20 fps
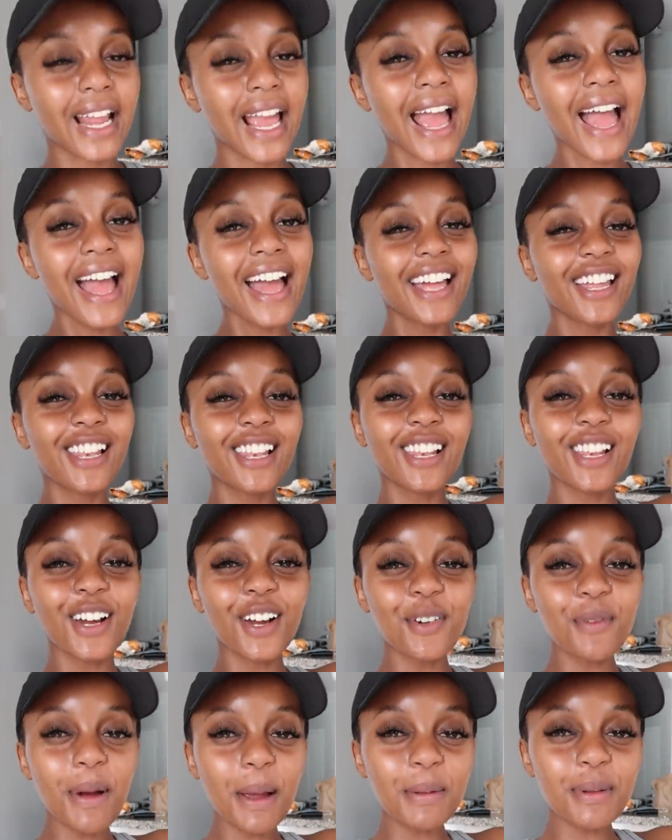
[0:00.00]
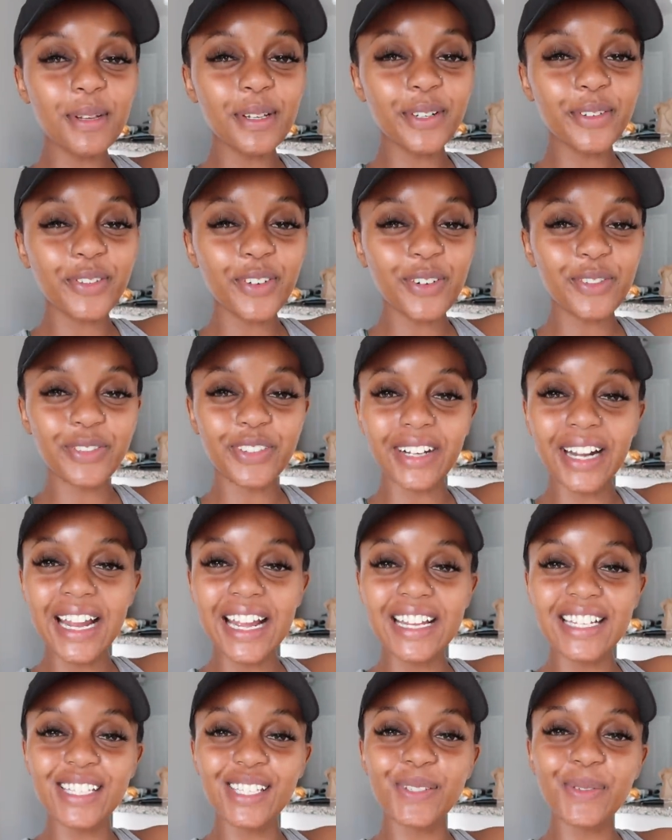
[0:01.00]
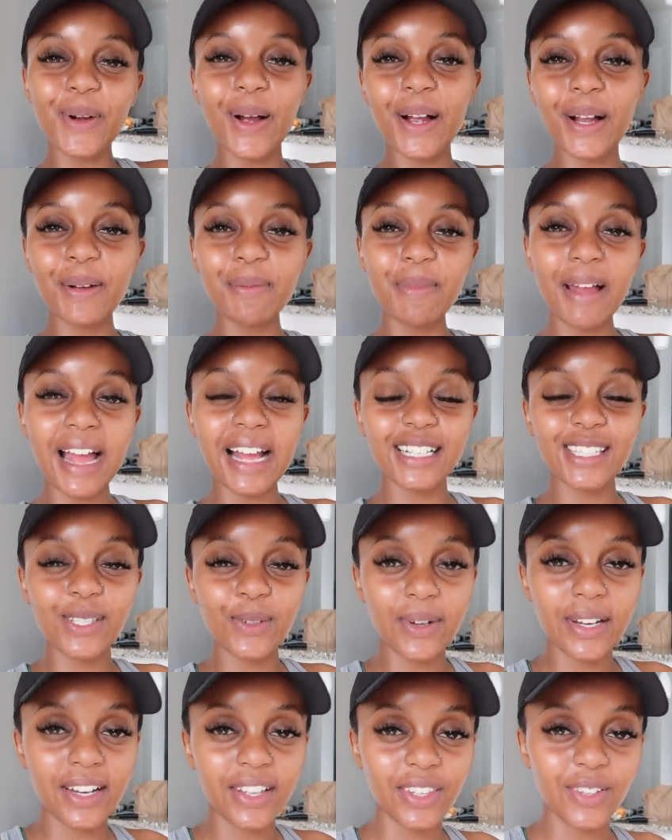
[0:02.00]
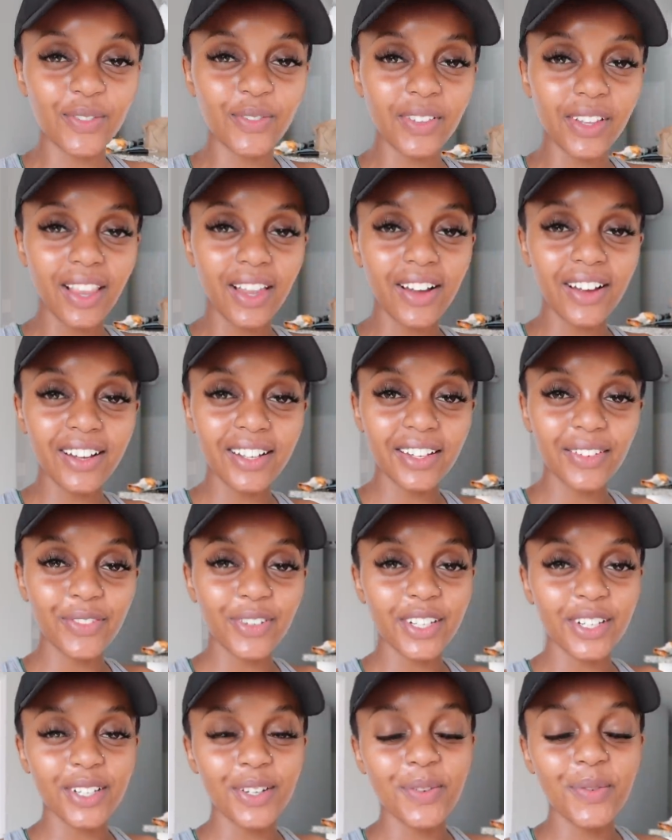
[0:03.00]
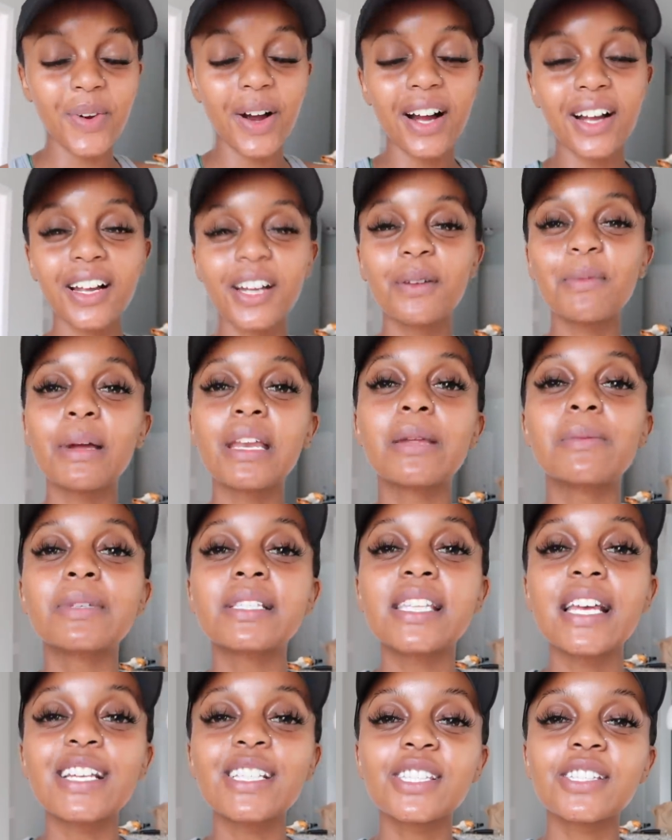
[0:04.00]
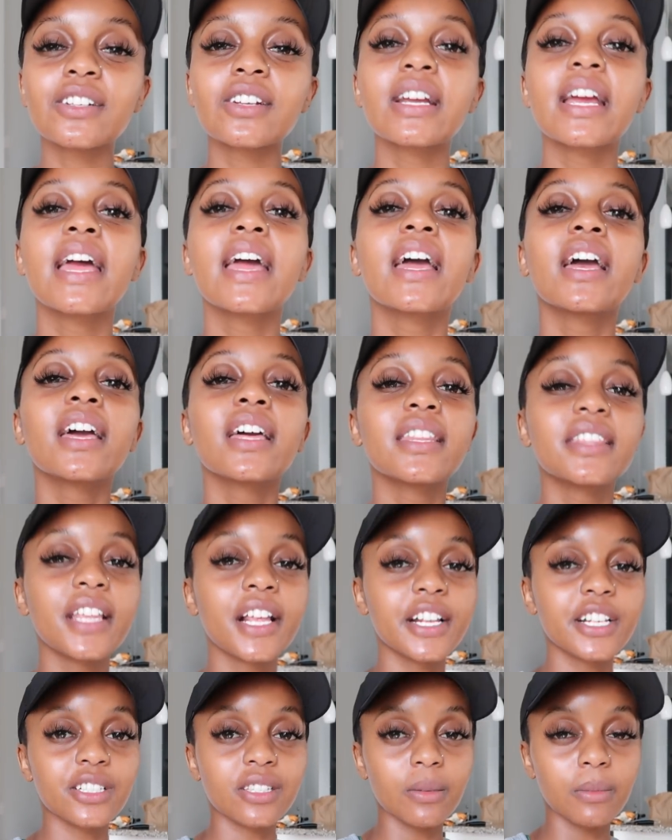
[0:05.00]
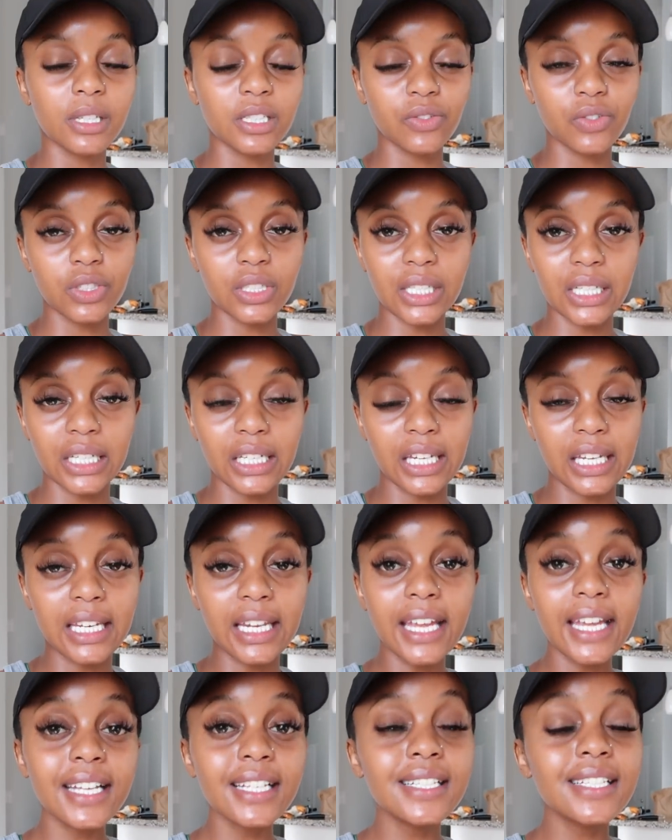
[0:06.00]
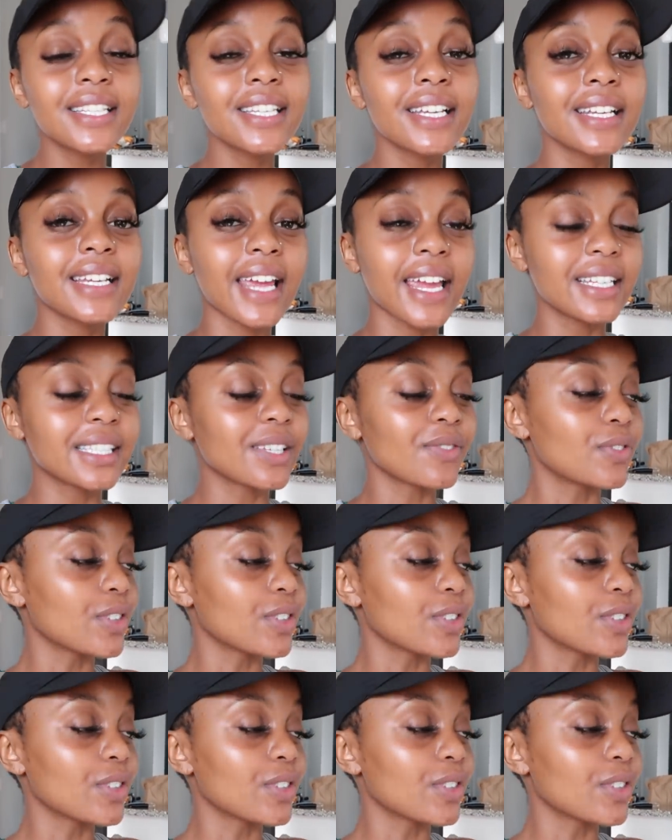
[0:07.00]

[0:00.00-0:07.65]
Hello my beautiful friends, welcome back to another vlog. If you're new, welcome. My name is Esther and thank you so much for tuning in today's